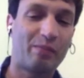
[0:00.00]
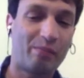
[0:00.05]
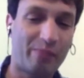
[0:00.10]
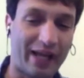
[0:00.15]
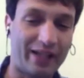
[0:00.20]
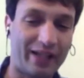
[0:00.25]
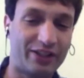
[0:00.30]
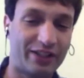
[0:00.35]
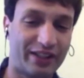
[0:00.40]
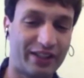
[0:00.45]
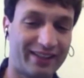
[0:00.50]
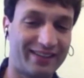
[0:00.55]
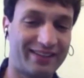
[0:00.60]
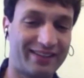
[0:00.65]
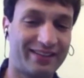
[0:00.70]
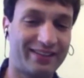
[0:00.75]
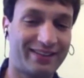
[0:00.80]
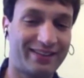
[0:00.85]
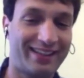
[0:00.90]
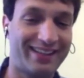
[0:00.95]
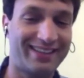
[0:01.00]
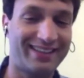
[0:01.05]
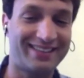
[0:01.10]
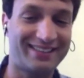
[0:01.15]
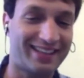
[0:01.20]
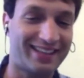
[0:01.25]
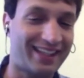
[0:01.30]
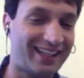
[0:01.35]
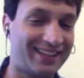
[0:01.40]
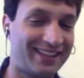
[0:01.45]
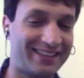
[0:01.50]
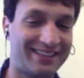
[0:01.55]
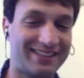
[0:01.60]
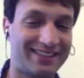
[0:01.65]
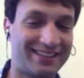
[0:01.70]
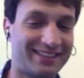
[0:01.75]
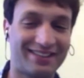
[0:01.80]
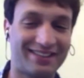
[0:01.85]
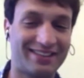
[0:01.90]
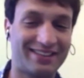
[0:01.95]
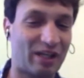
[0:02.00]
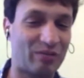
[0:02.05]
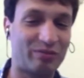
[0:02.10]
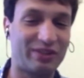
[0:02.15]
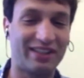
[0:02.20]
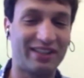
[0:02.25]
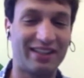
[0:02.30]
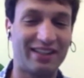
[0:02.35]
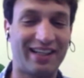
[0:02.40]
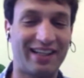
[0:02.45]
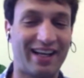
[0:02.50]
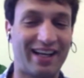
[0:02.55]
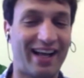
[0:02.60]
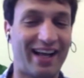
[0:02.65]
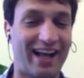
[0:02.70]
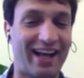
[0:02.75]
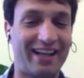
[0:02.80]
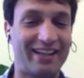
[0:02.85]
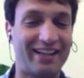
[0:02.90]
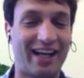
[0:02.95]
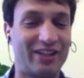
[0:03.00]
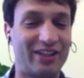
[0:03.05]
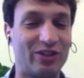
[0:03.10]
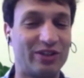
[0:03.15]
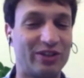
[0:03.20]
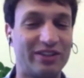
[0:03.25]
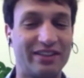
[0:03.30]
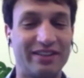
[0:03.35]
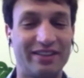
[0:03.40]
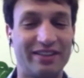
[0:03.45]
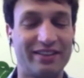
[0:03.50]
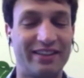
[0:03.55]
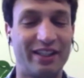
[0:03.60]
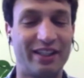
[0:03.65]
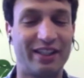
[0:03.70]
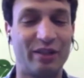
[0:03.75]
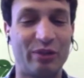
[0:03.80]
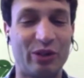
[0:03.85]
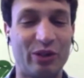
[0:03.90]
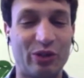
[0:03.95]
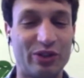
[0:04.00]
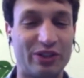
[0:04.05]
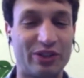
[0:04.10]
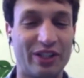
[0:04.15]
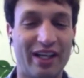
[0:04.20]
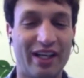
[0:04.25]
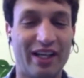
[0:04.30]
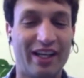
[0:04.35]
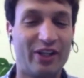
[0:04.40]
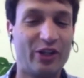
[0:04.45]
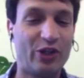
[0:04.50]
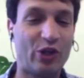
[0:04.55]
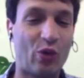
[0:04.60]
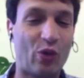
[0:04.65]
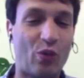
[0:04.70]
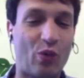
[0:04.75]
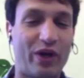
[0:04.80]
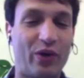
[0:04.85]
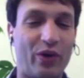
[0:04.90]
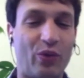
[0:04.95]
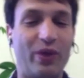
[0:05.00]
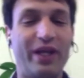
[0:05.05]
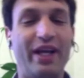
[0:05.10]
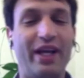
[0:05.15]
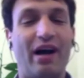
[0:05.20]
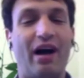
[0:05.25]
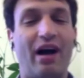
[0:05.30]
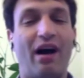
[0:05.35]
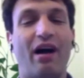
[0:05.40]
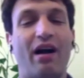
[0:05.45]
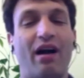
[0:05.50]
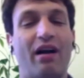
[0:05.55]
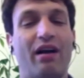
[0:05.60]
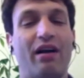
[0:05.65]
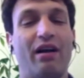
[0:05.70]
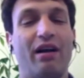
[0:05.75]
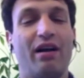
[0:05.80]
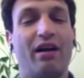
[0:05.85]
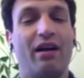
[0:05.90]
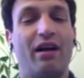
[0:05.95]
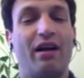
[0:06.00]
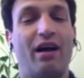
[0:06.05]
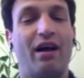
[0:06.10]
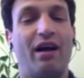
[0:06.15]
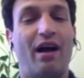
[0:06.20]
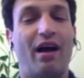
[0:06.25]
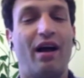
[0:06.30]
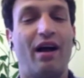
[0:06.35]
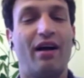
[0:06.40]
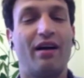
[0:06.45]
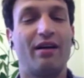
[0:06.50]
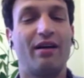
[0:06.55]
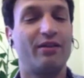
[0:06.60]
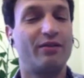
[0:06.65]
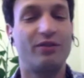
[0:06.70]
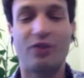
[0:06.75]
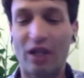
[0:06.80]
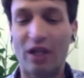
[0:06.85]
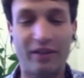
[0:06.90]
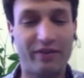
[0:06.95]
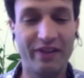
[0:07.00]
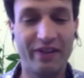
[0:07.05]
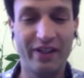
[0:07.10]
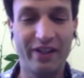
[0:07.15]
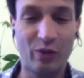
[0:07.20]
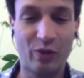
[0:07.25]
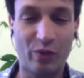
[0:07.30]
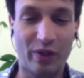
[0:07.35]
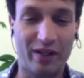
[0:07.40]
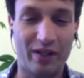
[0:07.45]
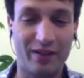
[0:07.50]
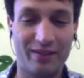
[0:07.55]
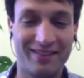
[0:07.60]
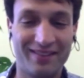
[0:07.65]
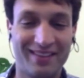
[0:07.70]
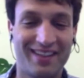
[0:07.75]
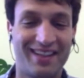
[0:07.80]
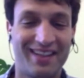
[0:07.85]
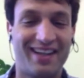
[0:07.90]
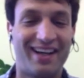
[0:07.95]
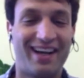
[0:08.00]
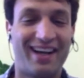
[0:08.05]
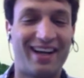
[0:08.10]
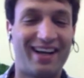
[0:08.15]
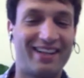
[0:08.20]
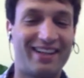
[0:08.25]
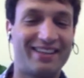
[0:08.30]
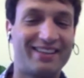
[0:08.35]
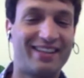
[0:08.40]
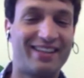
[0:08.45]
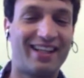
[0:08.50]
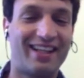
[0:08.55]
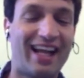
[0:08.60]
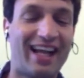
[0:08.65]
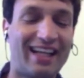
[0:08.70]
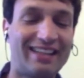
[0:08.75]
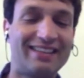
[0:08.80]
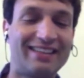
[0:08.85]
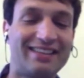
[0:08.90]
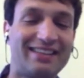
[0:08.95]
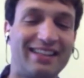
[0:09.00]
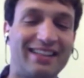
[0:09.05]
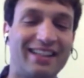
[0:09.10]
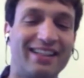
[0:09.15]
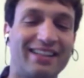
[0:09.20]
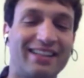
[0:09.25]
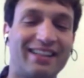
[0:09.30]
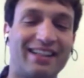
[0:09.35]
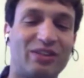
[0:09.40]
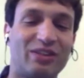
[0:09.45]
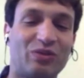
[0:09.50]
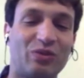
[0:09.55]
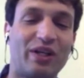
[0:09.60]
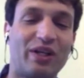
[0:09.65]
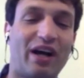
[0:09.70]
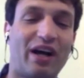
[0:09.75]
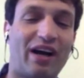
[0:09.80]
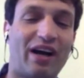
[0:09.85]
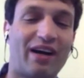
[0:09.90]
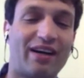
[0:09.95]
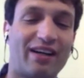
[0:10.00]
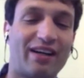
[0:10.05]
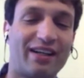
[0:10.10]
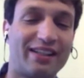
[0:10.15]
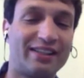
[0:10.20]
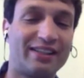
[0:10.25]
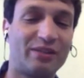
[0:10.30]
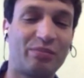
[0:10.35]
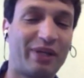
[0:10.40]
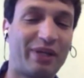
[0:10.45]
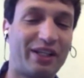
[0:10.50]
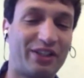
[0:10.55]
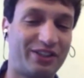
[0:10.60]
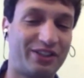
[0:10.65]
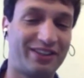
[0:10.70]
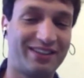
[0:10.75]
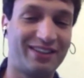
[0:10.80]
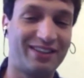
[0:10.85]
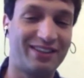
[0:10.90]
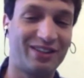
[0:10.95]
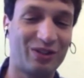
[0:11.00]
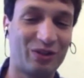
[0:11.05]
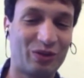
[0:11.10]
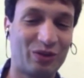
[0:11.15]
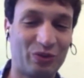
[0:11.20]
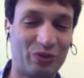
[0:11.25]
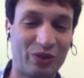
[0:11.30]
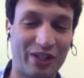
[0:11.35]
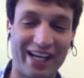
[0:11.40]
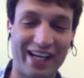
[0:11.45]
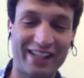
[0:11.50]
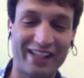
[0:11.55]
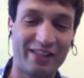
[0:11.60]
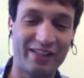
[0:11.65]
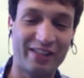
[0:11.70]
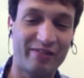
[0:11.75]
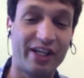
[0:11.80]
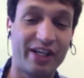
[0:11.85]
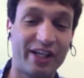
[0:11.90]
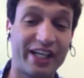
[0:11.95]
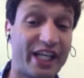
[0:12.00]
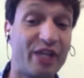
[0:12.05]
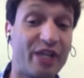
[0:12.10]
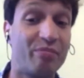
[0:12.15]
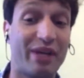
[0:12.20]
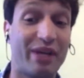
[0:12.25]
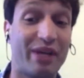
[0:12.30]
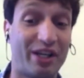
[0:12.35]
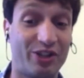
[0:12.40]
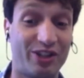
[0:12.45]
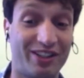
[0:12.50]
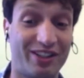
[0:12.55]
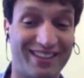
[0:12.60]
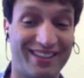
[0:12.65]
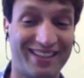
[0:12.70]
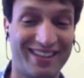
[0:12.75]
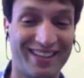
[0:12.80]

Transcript: patient is is something that I I, I don't understand because you know when we are uh, not feeling well, uh, the last thing that we are is patient. Hmm. We're actually very impatient.